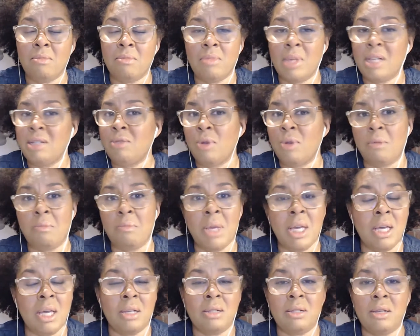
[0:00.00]
That's what it
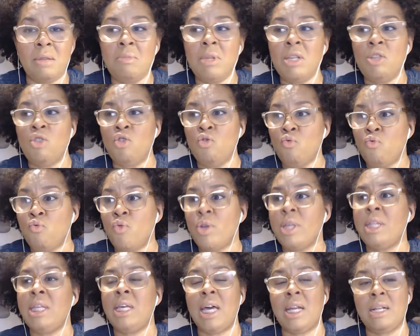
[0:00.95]
means. It means you
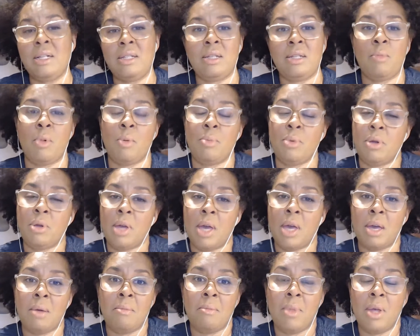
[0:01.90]
really got to step up your
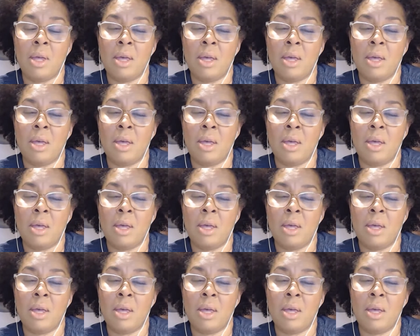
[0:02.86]
game,